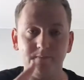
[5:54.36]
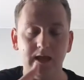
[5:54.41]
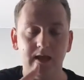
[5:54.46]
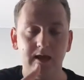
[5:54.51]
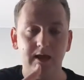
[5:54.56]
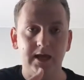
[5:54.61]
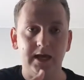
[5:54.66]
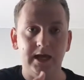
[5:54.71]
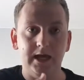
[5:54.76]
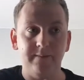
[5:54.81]

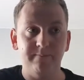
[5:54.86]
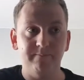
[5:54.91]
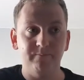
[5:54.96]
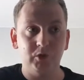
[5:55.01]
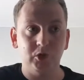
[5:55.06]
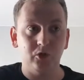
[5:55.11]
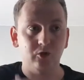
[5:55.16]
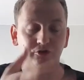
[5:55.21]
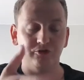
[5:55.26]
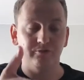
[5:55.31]

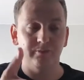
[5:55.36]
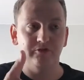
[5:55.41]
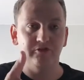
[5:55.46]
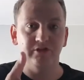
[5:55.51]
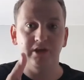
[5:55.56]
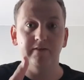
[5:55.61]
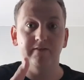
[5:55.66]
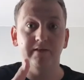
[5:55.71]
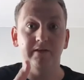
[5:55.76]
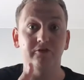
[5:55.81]
customer
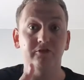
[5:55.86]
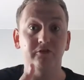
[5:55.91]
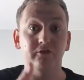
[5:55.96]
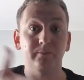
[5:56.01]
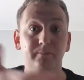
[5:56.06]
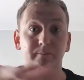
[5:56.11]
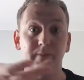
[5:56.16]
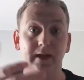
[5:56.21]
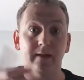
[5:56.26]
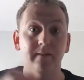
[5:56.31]
service
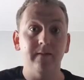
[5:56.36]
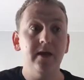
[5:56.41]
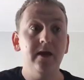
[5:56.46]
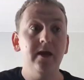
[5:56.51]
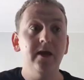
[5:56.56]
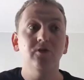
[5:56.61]
bit.